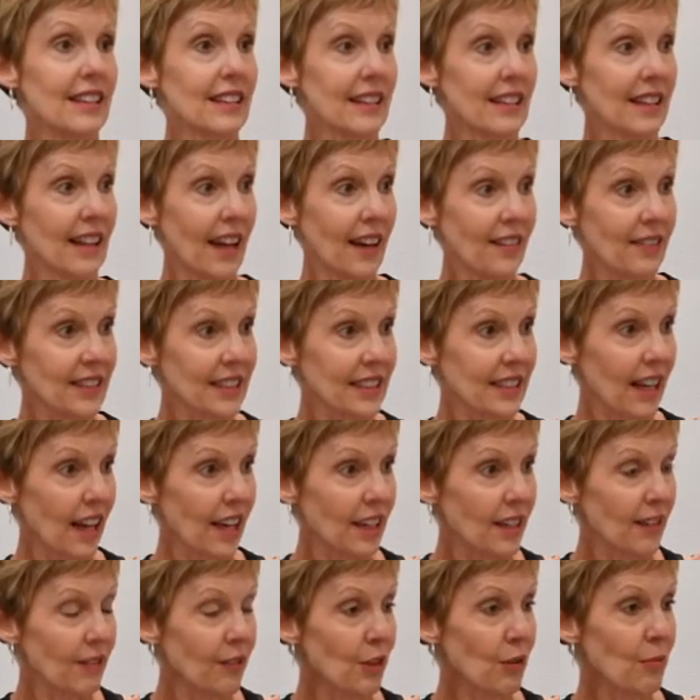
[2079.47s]
left side
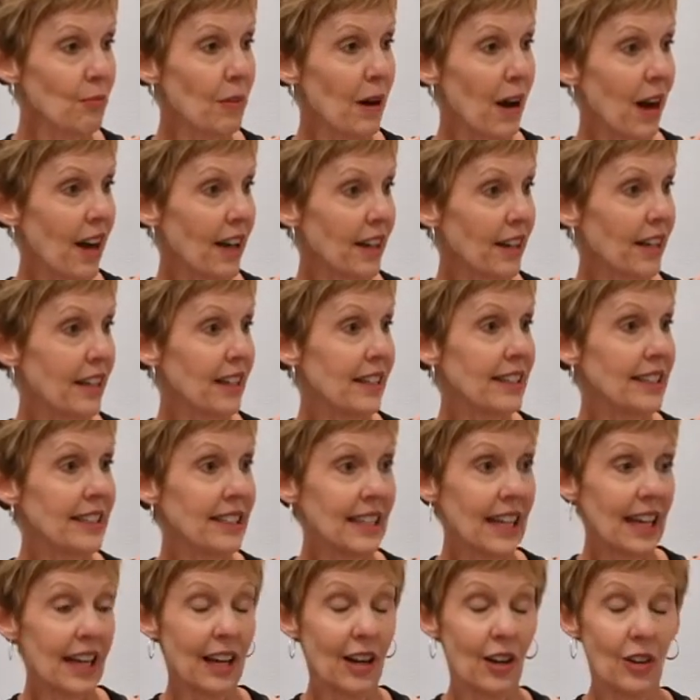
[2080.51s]
of your body
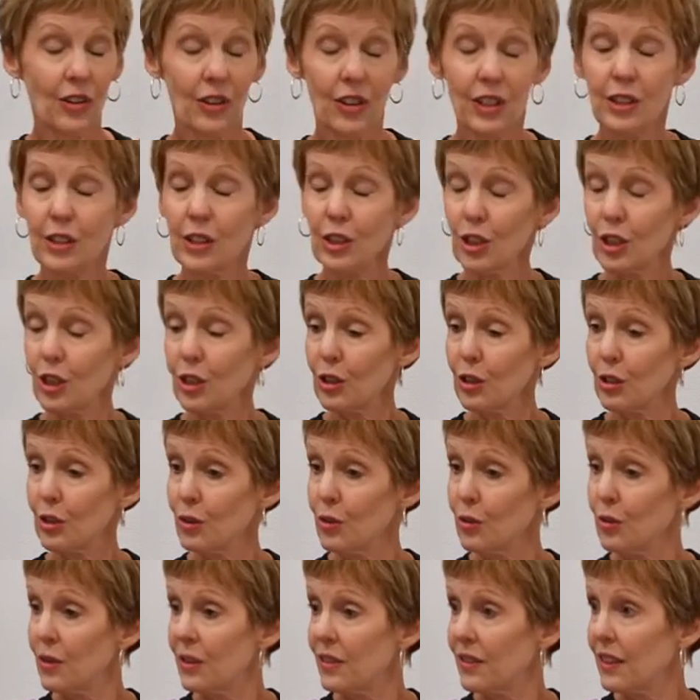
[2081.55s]
down to
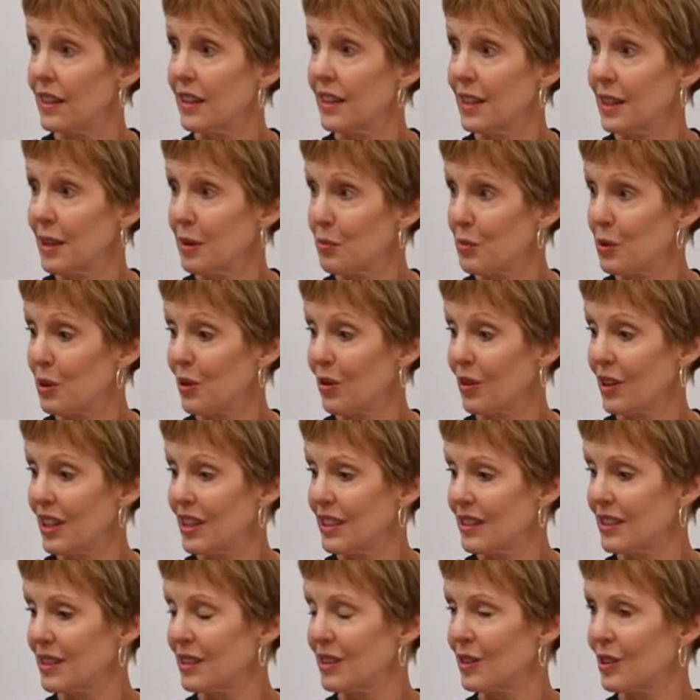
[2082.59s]
the hip
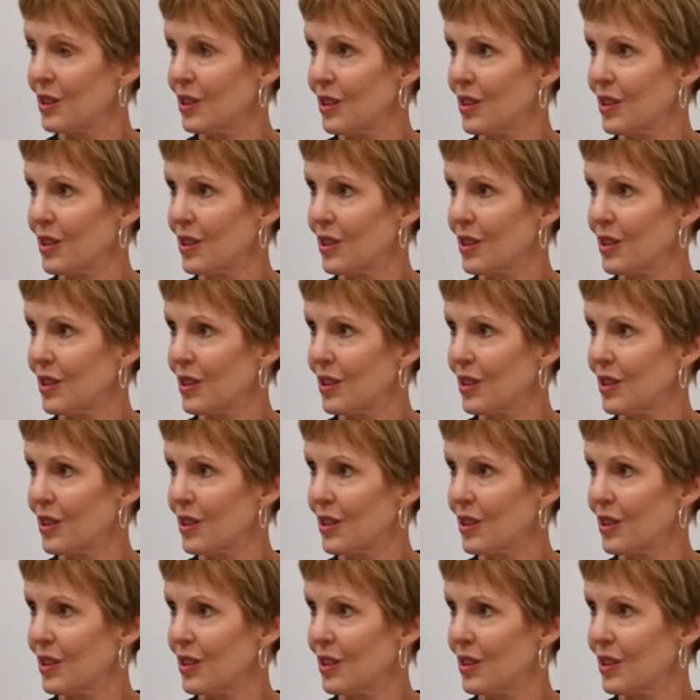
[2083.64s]
crease.